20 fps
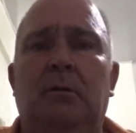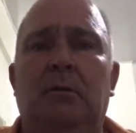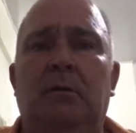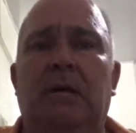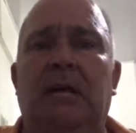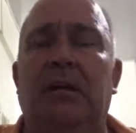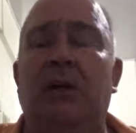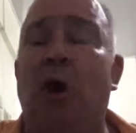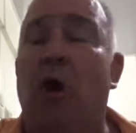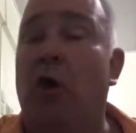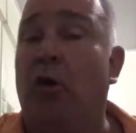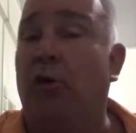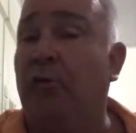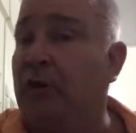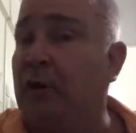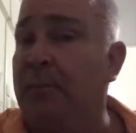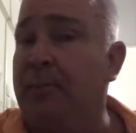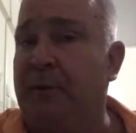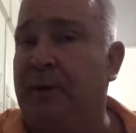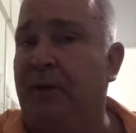and
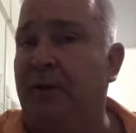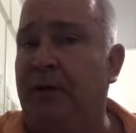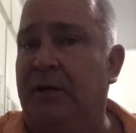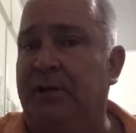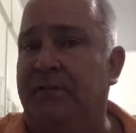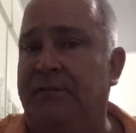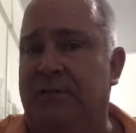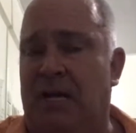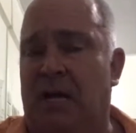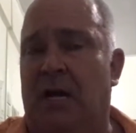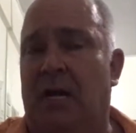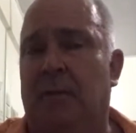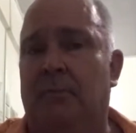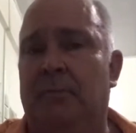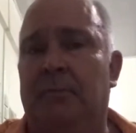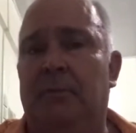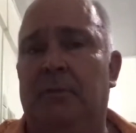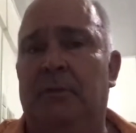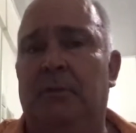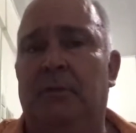over a period of time
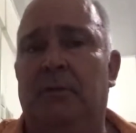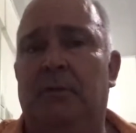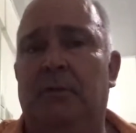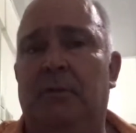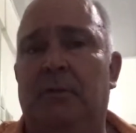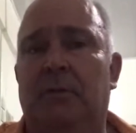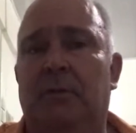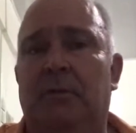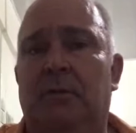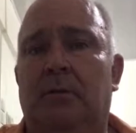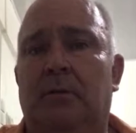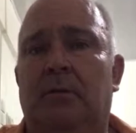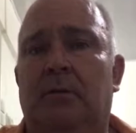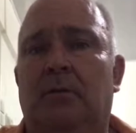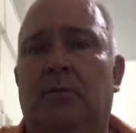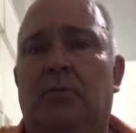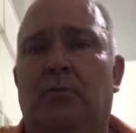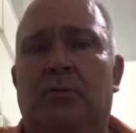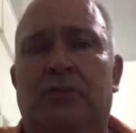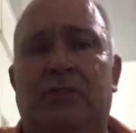
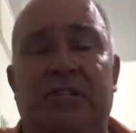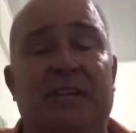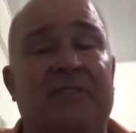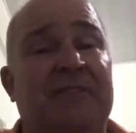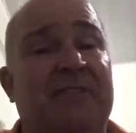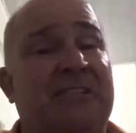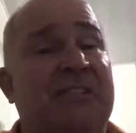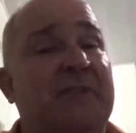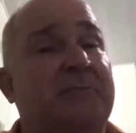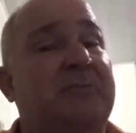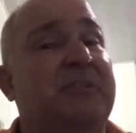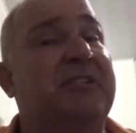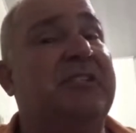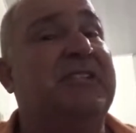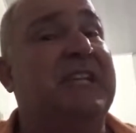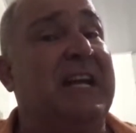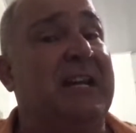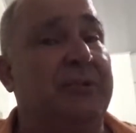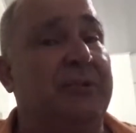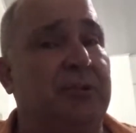receive a
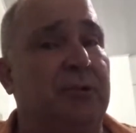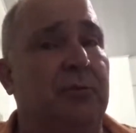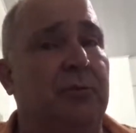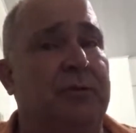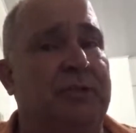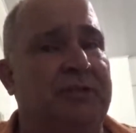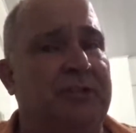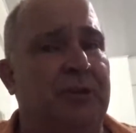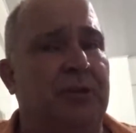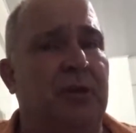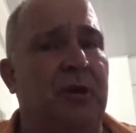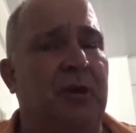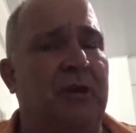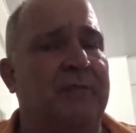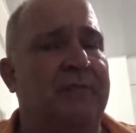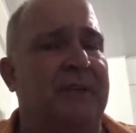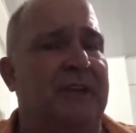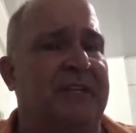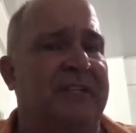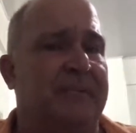substantial return on
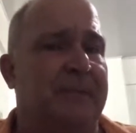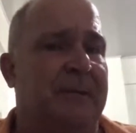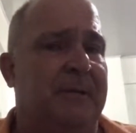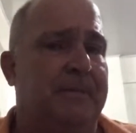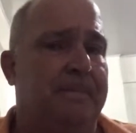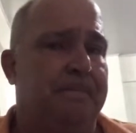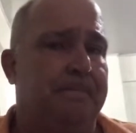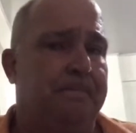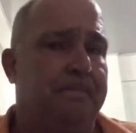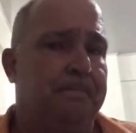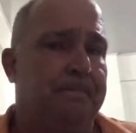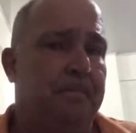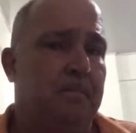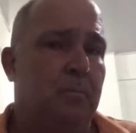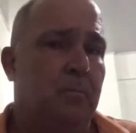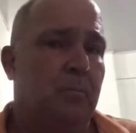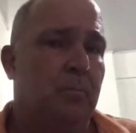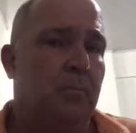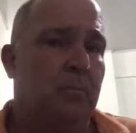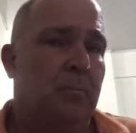investment.
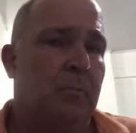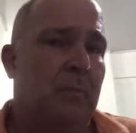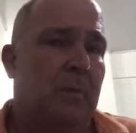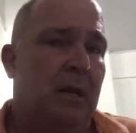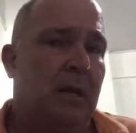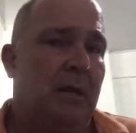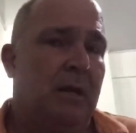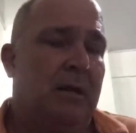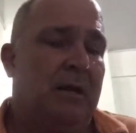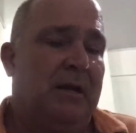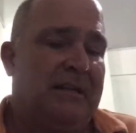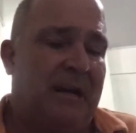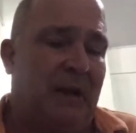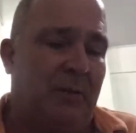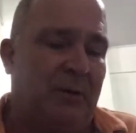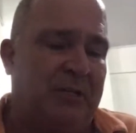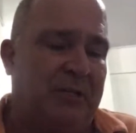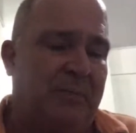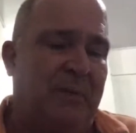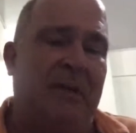Now,
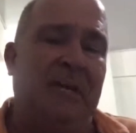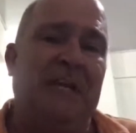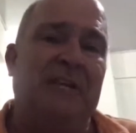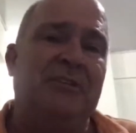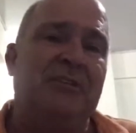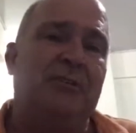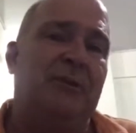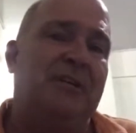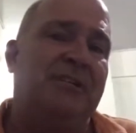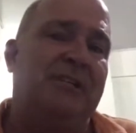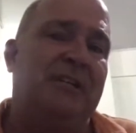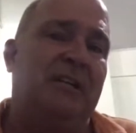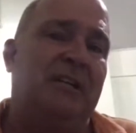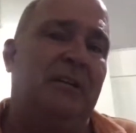what's been interesting